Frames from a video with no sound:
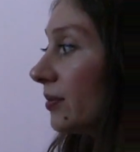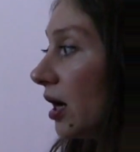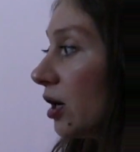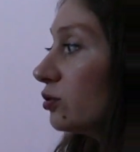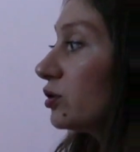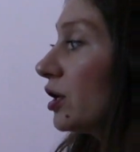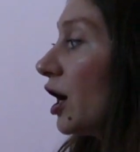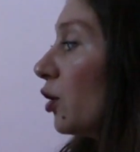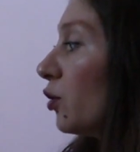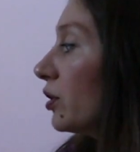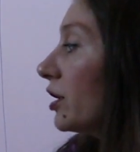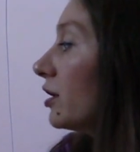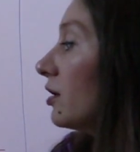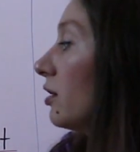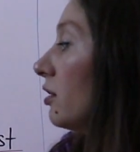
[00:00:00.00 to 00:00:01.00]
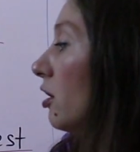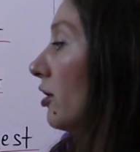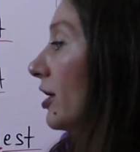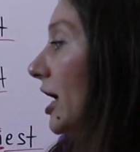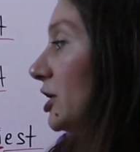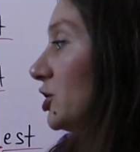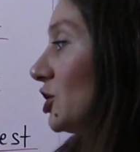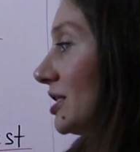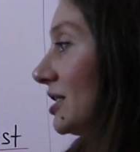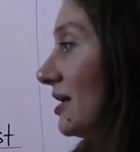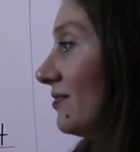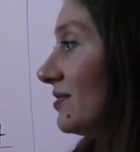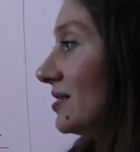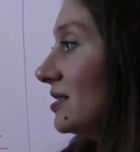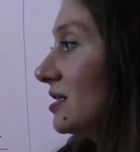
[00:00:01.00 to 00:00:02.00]
about our long
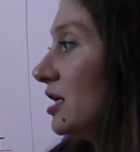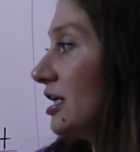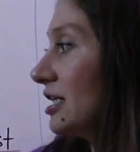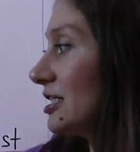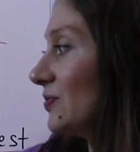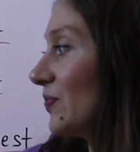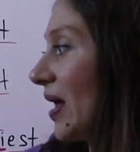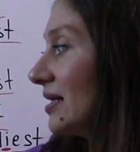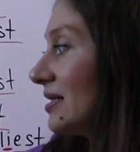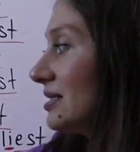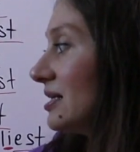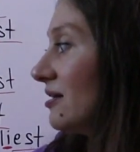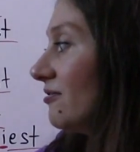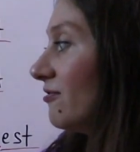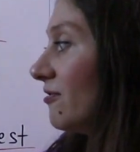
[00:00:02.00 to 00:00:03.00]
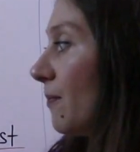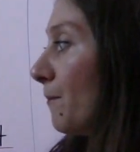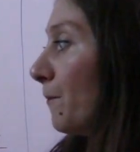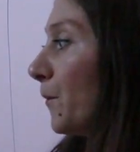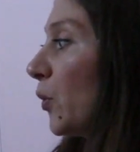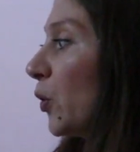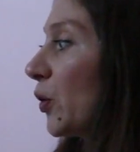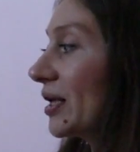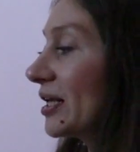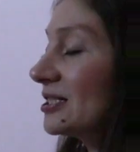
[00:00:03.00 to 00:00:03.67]
adjectives. Expensive, more